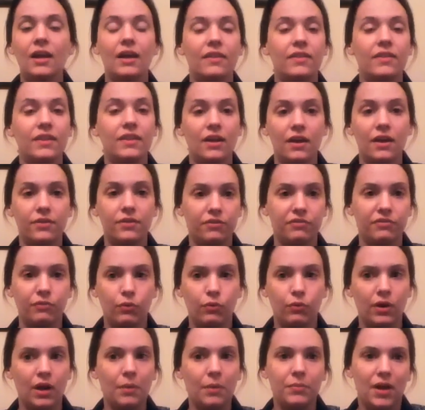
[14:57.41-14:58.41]
The other
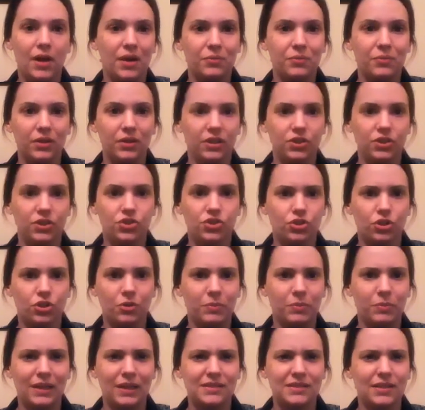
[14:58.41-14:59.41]
4, I'm not really sure
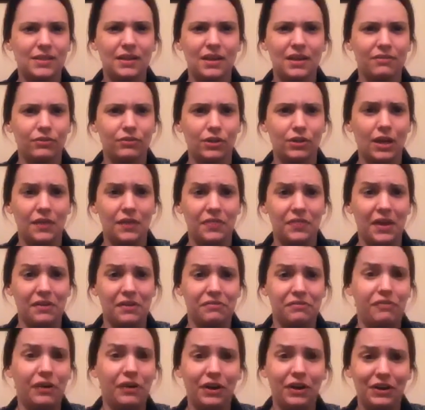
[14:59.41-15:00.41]
because I never got
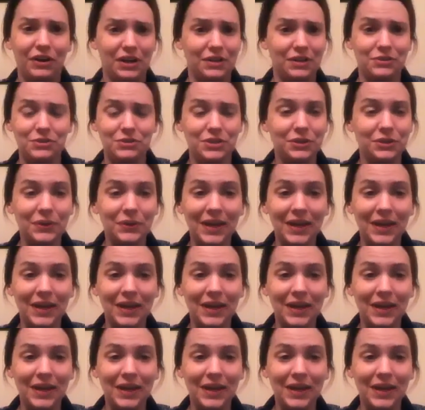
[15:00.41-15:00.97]
that far into